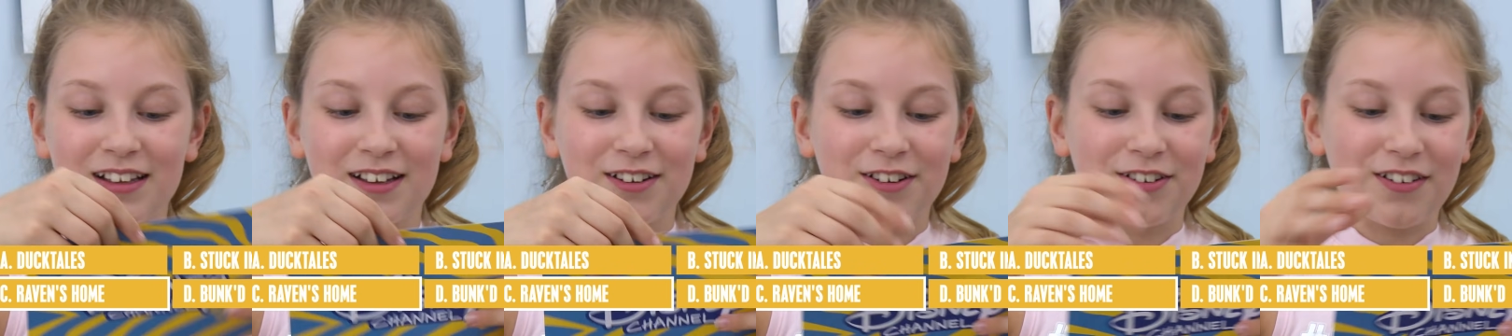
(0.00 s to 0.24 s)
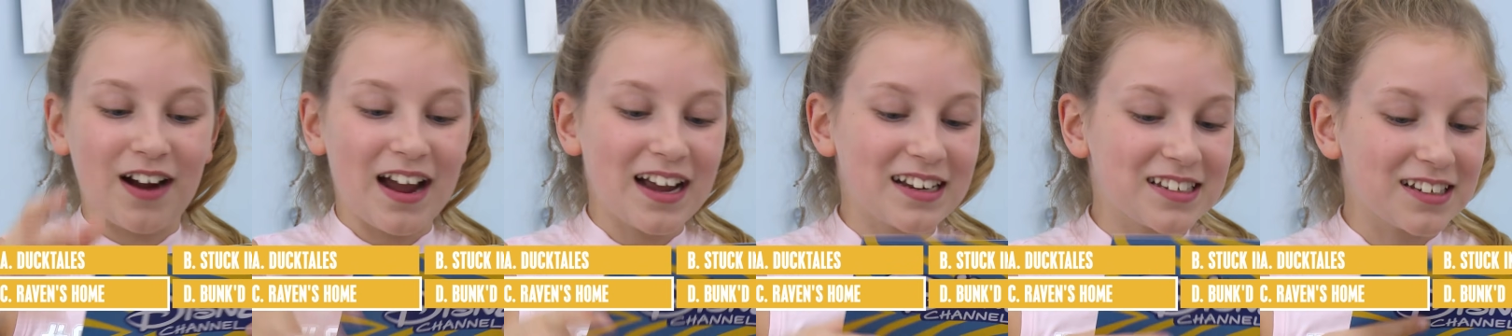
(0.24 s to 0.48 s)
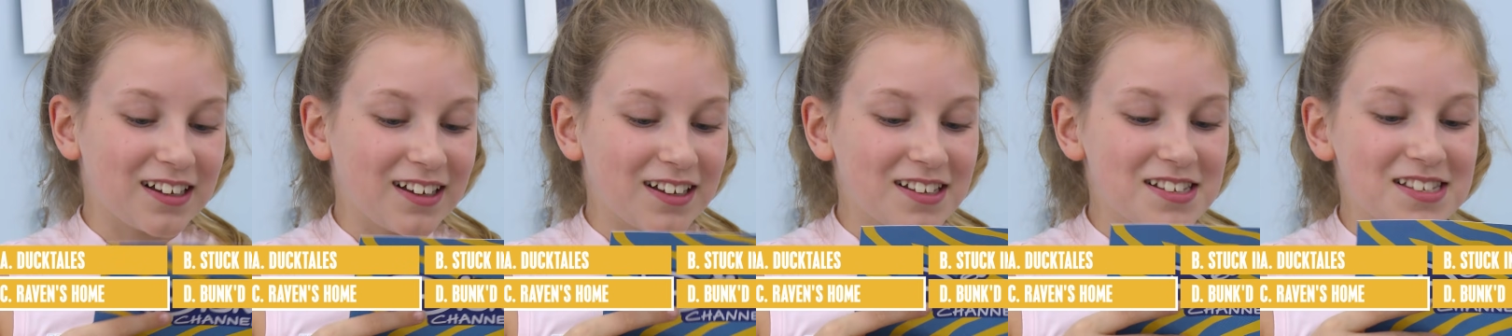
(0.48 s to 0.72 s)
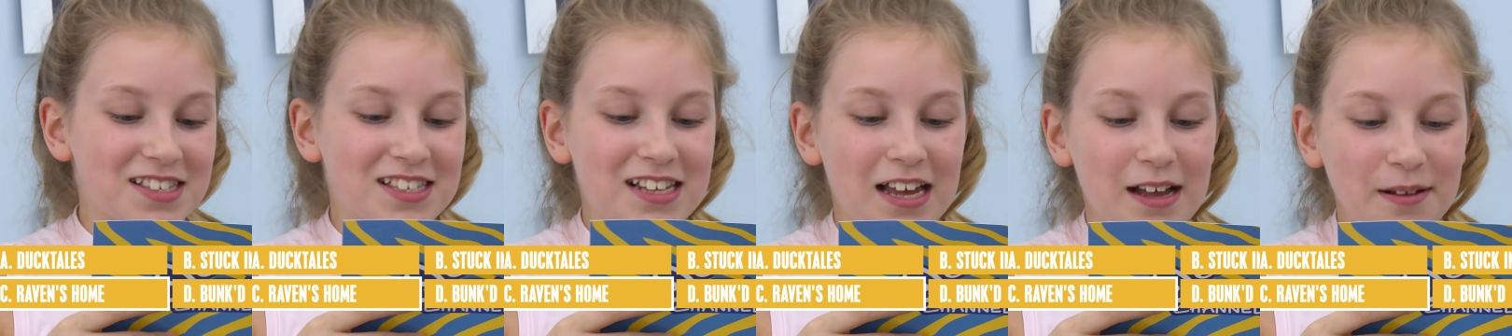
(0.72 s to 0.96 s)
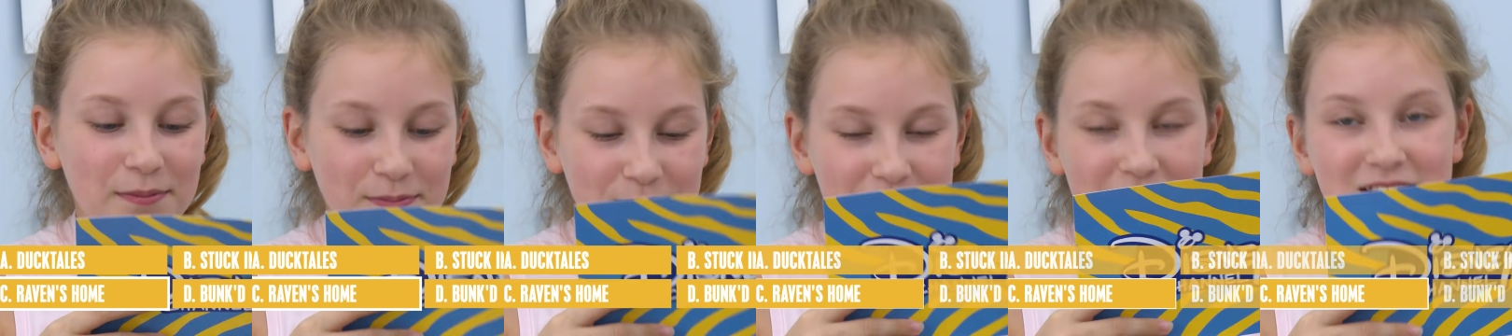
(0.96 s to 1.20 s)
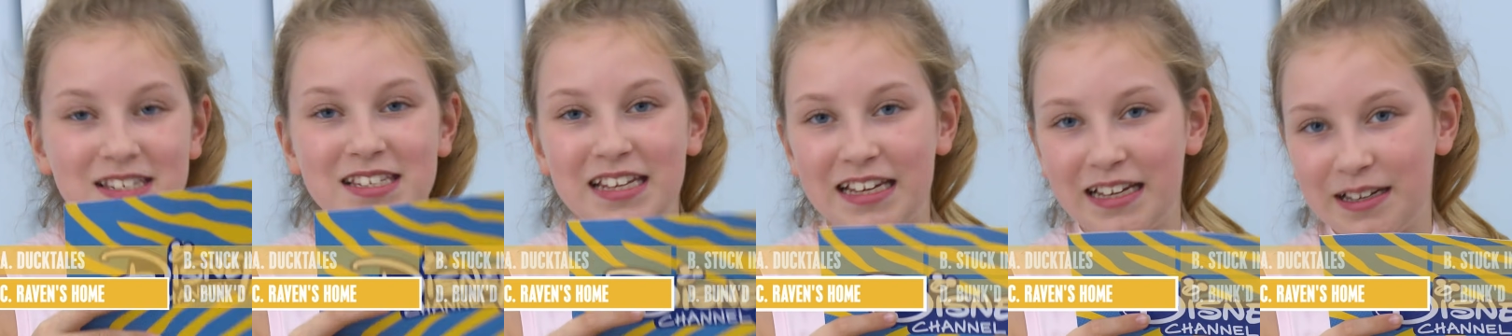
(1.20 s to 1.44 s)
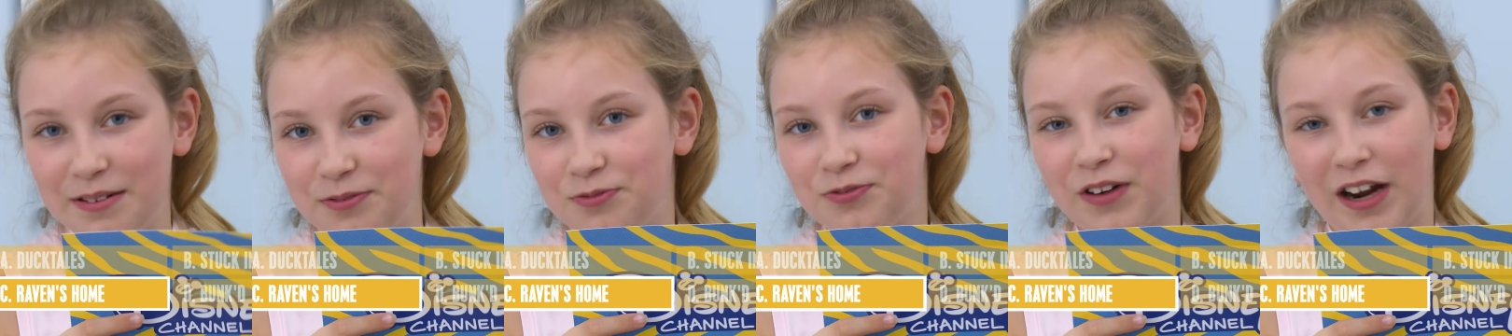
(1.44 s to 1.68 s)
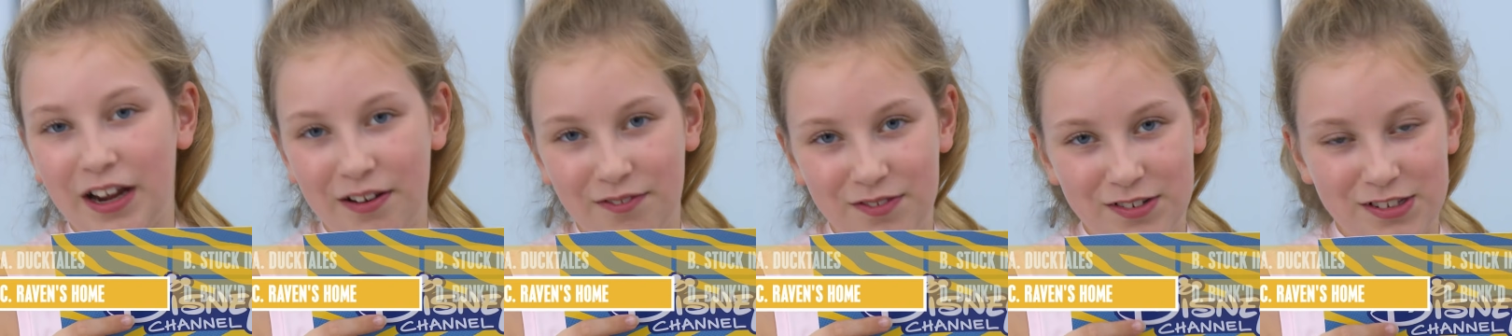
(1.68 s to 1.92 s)
Correct answer, C,
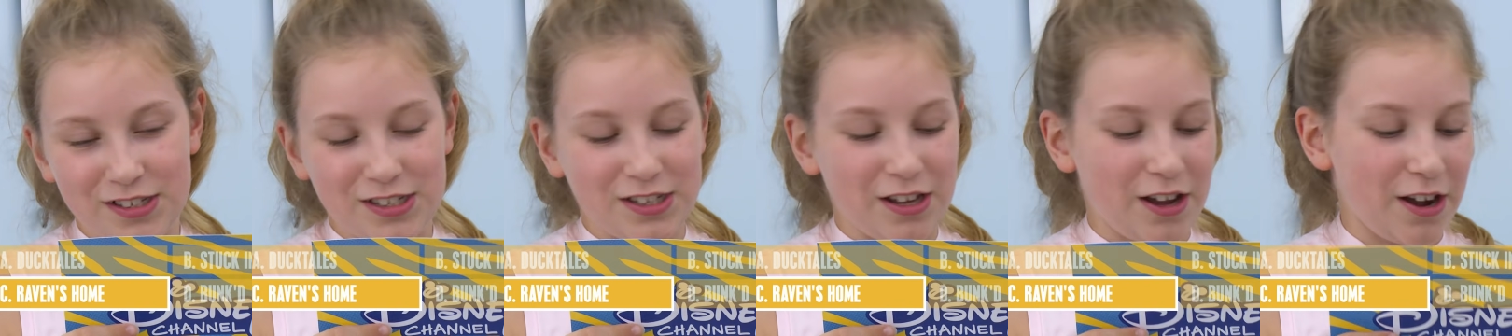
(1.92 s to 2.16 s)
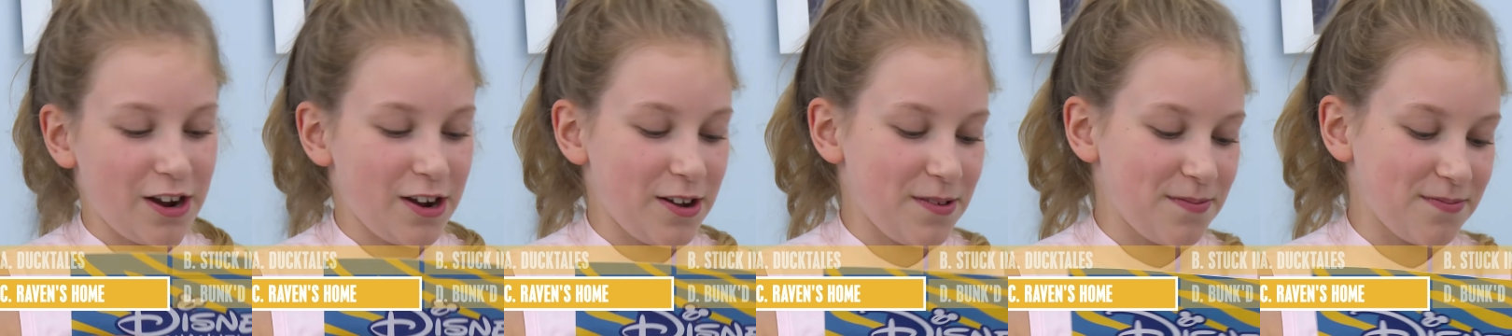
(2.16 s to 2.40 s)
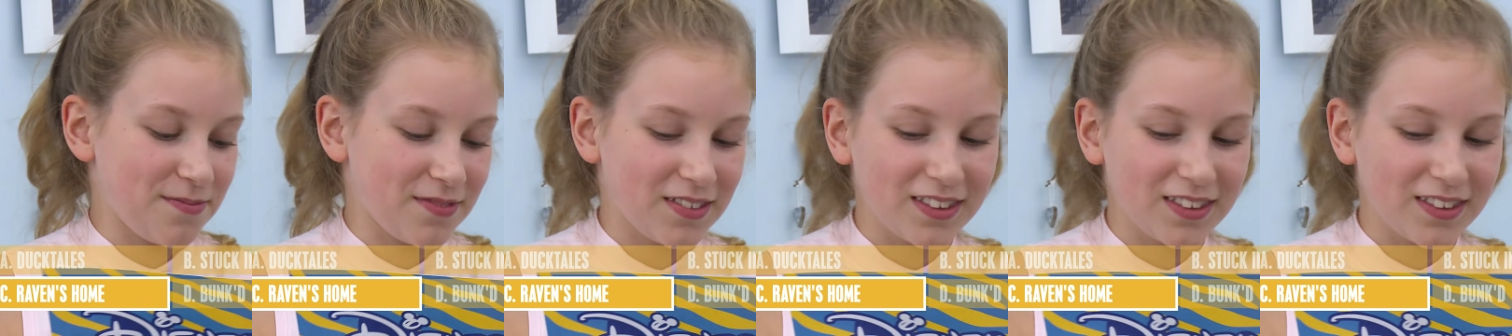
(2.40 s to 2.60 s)
Raven's Home.